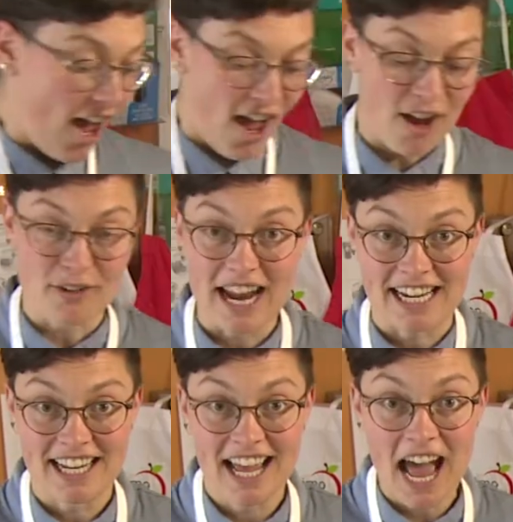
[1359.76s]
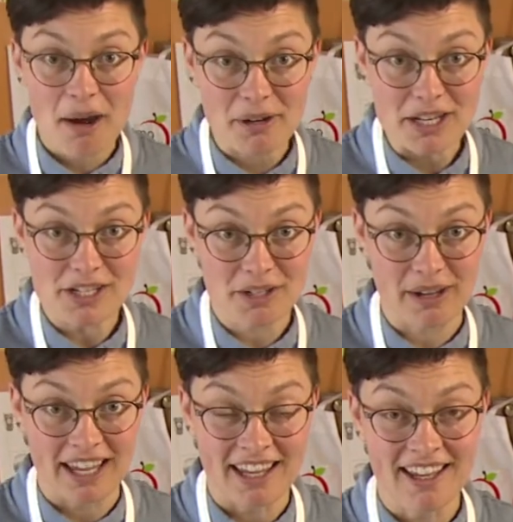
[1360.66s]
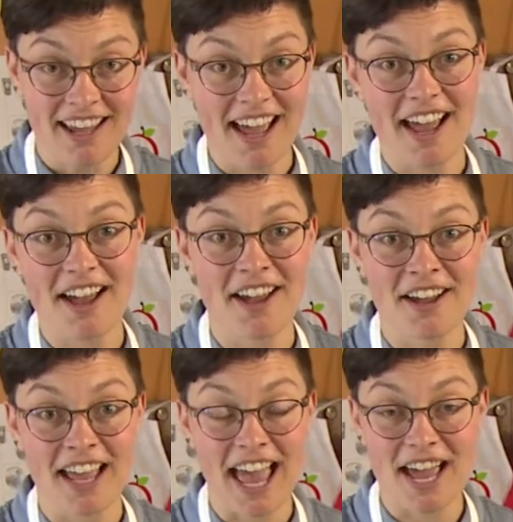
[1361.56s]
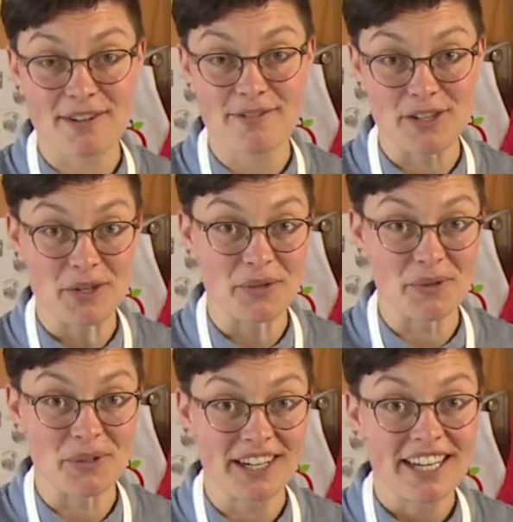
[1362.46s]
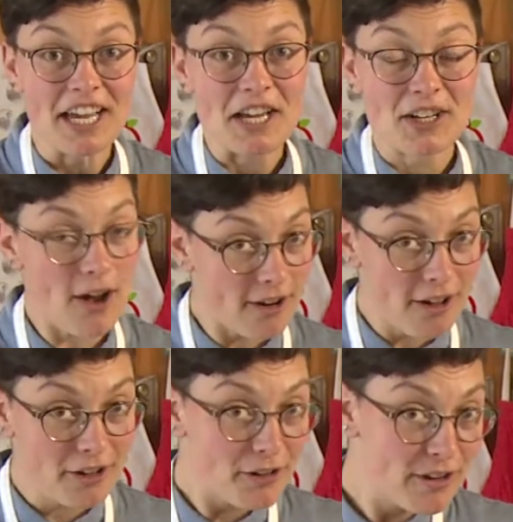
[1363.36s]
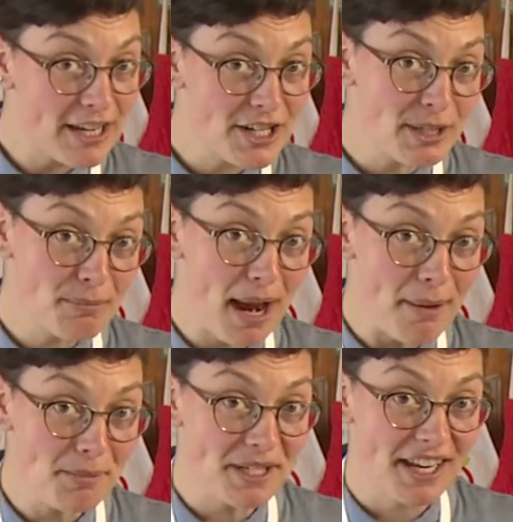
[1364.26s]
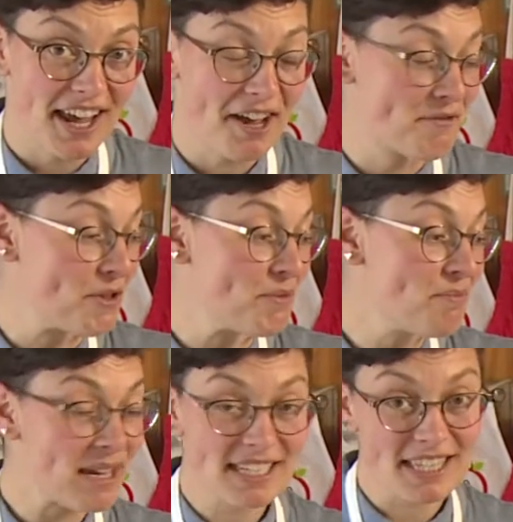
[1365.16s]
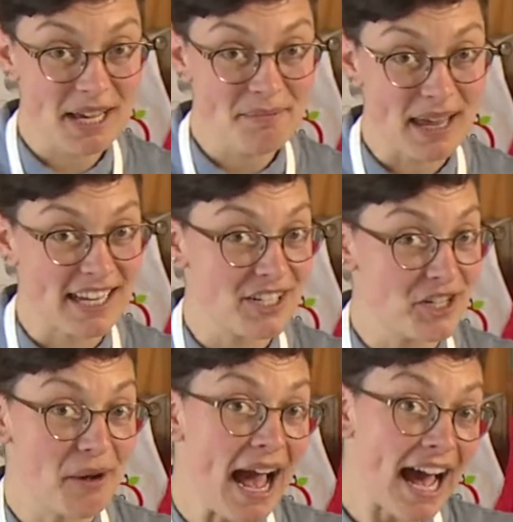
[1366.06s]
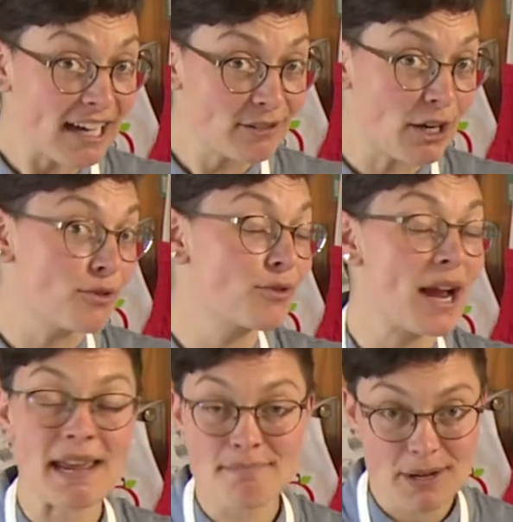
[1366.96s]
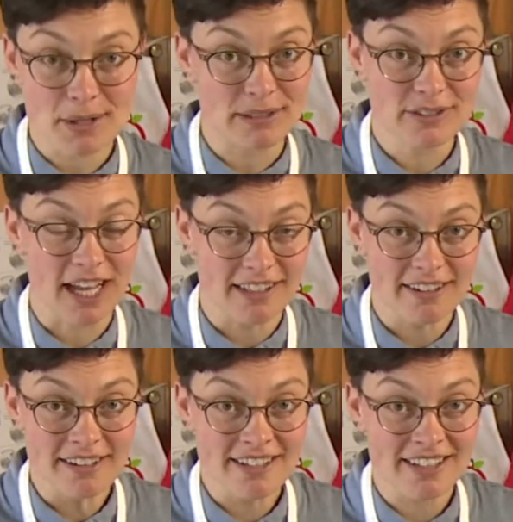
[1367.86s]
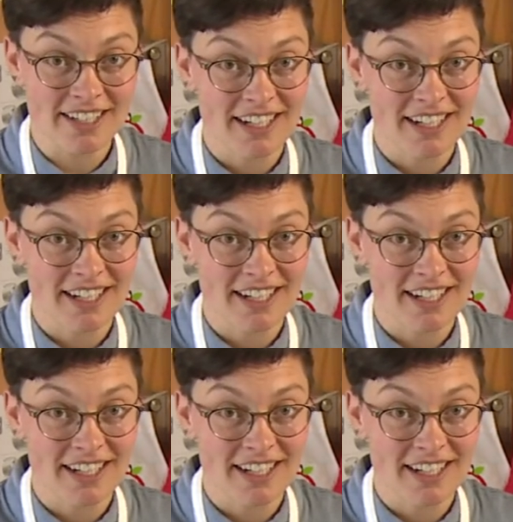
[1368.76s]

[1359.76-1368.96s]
All right, how are you doing? Have you got all your veggies prepped? Have you mixed them? And do you have a rainbow of colors?